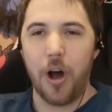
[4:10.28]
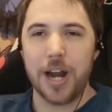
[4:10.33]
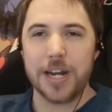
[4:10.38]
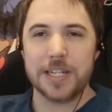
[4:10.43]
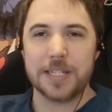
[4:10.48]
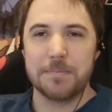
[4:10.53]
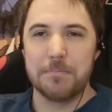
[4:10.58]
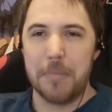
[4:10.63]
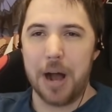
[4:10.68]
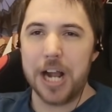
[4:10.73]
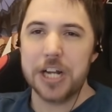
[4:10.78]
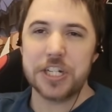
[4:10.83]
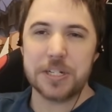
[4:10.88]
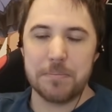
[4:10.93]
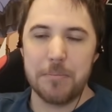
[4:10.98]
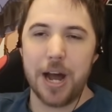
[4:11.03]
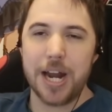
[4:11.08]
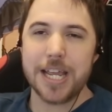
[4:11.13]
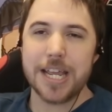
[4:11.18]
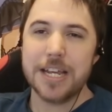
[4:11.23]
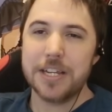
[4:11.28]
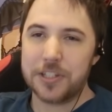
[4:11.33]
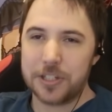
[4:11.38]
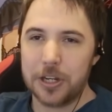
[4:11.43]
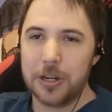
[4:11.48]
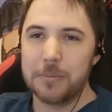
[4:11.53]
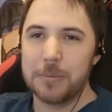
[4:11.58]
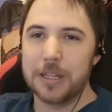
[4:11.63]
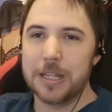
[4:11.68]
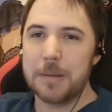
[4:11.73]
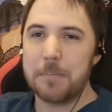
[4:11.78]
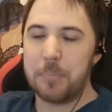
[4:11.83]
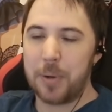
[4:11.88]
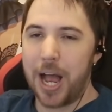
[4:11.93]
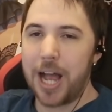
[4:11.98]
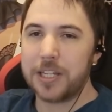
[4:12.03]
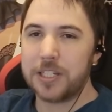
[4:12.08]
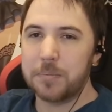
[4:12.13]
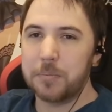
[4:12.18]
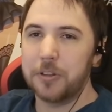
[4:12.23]
want as much money as humanly
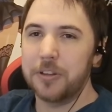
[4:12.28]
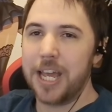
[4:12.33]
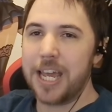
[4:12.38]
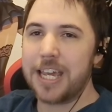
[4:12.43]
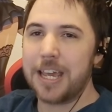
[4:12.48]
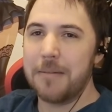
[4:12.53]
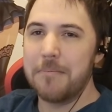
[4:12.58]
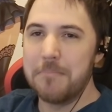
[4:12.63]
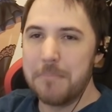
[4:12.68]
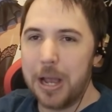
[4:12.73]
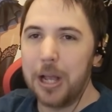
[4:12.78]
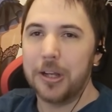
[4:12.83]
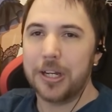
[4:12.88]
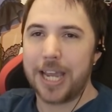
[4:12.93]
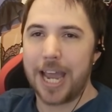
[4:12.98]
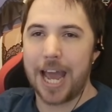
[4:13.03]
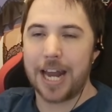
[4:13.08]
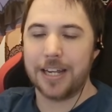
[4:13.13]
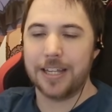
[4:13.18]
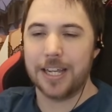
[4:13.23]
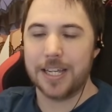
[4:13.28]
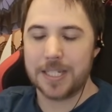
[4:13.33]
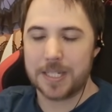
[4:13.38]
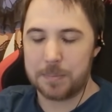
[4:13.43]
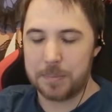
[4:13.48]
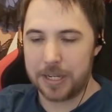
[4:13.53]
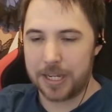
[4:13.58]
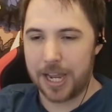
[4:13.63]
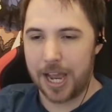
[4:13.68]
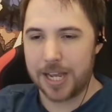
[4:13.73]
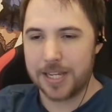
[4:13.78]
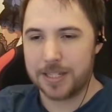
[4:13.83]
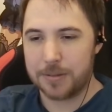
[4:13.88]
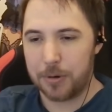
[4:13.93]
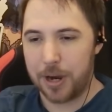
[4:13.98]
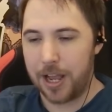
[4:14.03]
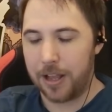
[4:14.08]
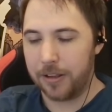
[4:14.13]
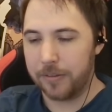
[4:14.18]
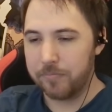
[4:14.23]
possible they can milk out of this because,
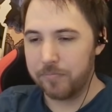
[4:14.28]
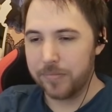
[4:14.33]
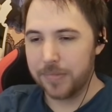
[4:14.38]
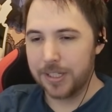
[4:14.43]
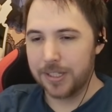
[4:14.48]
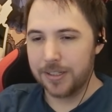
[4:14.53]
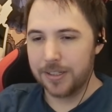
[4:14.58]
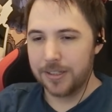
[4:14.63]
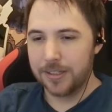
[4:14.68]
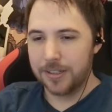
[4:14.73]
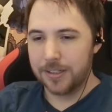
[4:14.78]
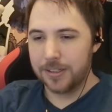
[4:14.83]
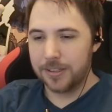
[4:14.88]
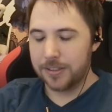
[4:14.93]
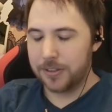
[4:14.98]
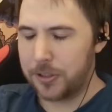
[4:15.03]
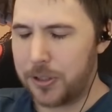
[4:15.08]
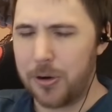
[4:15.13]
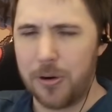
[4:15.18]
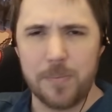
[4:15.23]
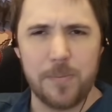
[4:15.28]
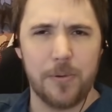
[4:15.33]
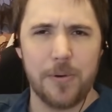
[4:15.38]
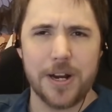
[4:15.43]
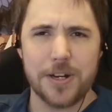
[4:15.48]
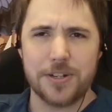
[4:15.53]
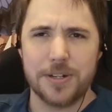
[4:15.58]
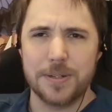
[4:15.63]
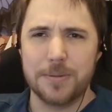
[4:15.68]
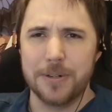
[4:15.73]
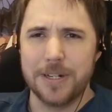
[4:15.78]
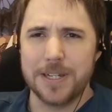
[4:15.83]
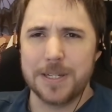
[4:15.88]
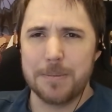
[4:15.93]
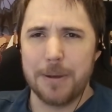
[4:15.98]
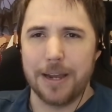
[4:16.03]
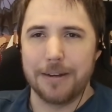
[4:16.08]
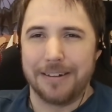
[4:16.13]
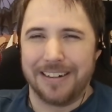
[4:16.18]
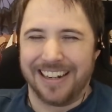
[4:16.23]
well, they're corporations. What do you
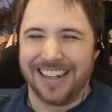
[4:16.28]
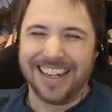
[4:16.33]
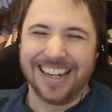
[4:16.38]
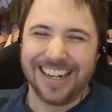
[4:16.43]
expect?